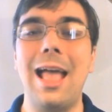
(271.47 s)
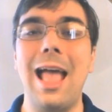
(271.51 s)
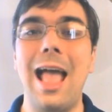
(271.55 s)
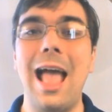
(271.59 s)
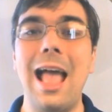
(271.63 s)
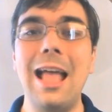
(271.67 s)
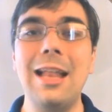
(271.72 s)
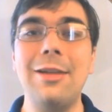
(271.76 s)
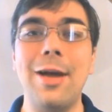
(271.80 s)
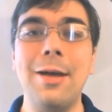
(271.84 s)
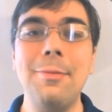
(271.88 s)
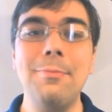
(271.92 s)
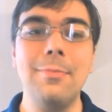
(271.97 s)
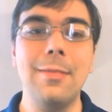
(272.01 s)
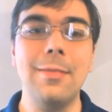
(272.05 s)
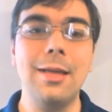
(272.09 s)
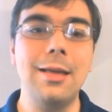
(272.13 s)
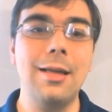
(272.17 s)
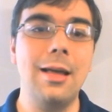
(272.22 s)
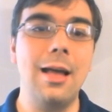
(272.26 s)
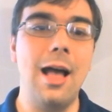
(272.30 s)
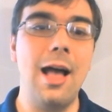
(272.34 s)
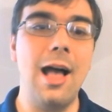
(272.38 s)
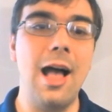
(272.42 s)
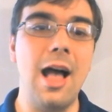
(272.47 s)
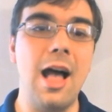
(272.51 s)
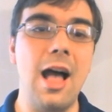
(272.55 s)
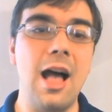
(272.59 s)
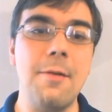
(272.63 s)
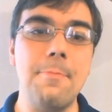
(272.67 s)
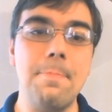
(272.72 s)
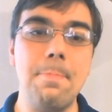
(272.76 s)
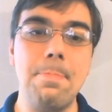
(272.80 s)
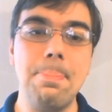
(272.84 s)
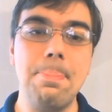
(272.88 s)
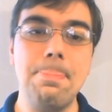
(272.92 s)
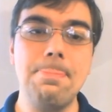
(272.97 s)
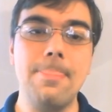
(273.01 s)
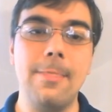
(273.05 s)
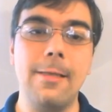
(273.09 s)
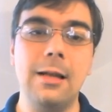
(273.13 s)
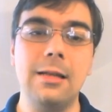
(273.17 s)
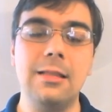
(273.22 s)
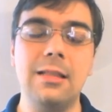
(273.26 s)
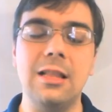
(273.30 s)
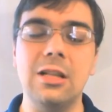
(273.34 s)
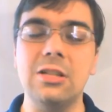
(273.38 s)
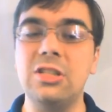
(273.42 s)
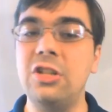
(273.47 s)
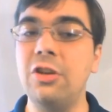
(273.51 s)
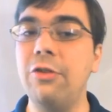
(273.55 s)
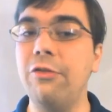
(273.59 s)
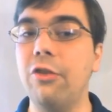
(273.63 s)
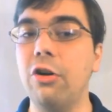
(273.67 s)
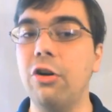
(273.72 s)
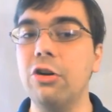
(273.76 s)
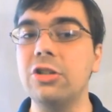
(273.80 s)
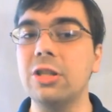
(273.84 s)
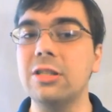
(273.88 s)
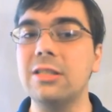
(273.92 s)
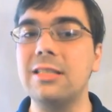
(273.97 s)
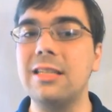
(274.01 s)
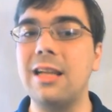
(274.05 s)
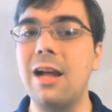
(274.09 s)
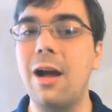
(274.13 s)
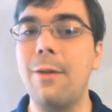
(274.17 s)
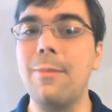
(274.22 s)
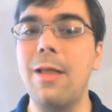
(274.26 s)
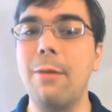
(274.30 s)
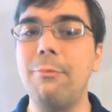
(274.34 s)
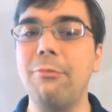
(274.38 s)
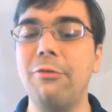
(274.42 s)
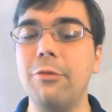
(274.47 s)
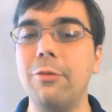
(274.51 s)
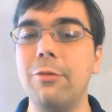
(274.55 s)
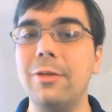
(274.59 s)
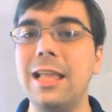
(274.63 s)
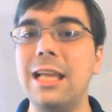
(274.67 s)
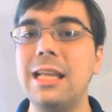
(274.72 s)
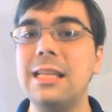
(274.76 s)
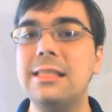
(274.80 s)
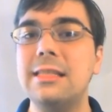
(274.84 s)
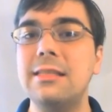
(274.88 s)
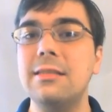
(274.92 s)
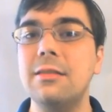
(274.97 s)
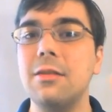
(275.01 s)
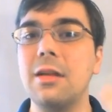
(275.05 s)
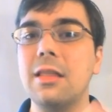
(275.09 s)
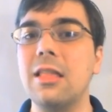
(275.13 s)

Anyway, there are 2 versions coming up for release.